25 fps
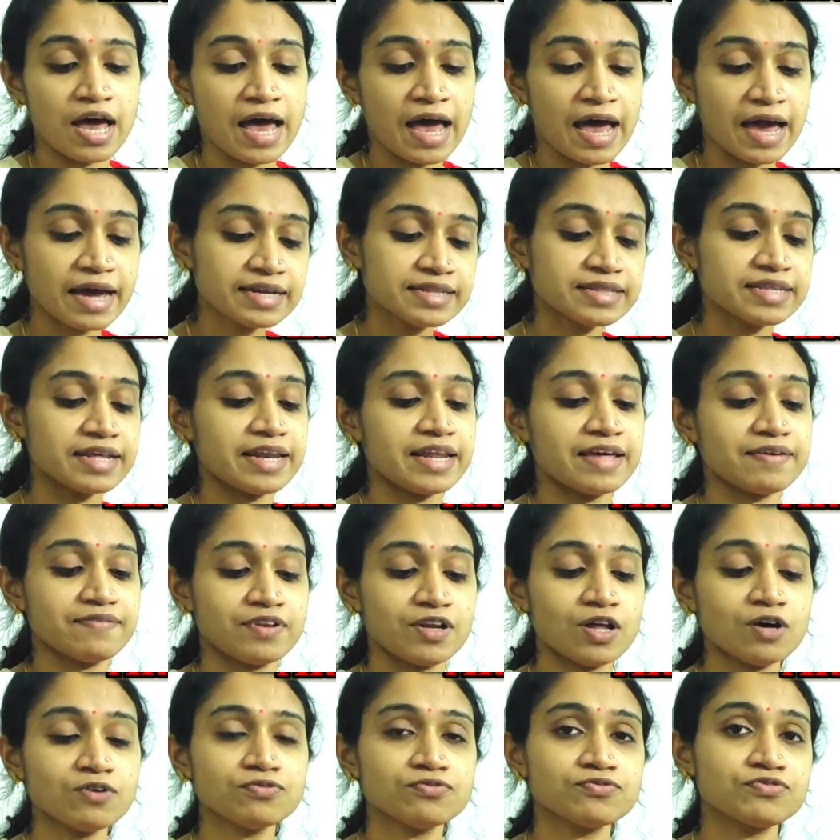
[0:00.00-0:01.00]
At the
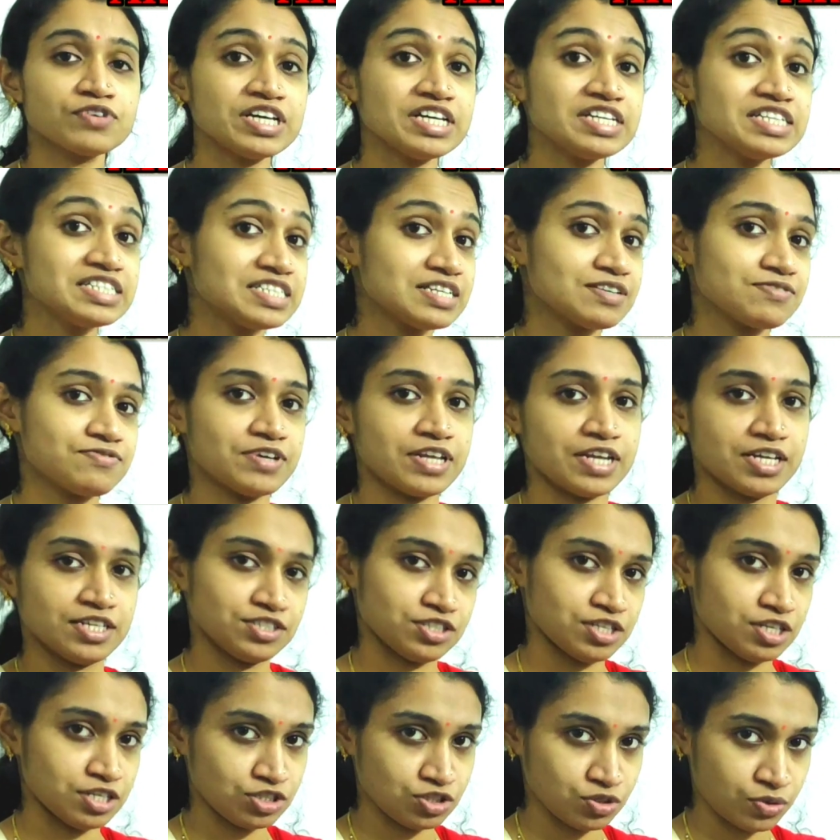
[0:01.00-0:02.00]
level of
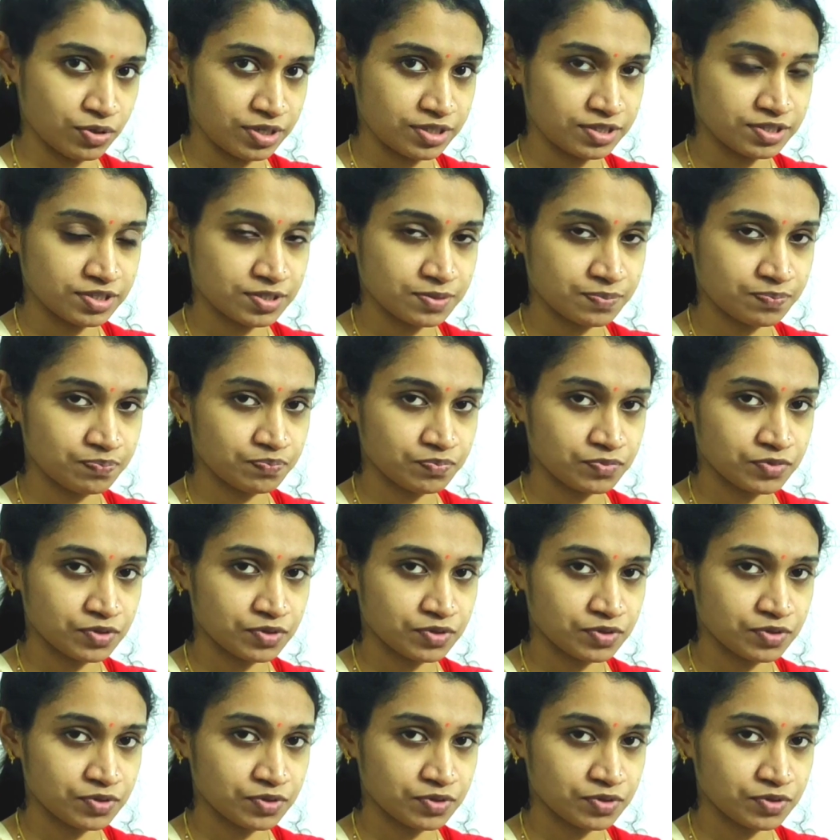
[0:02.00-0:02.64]
interphalangeal joints.